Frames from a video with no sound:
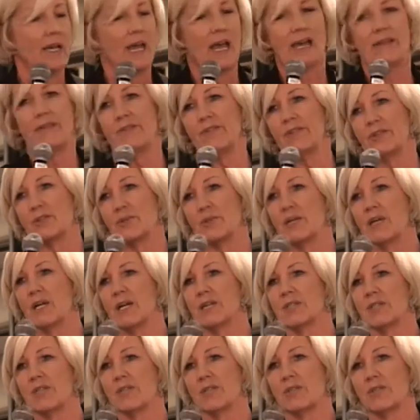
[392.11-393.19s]
And in the
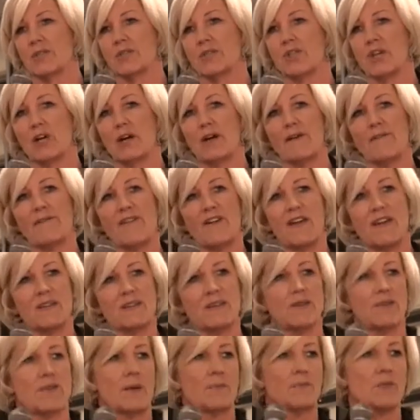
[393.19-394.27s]
triage that the sheriff
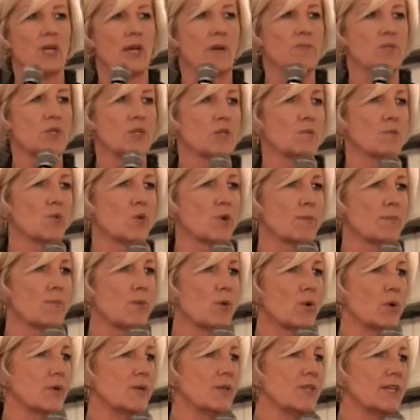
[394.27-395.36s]
faces, sometimes it's more
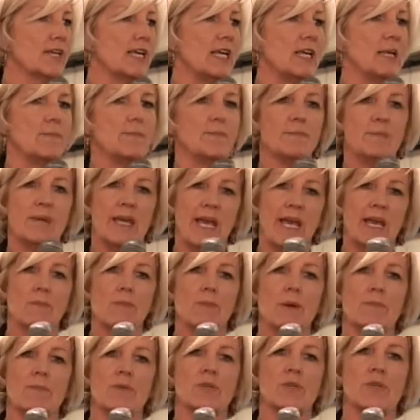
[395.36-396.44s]
important to keep gang
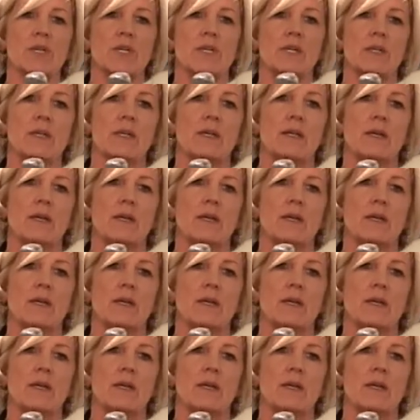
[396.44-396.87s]
members in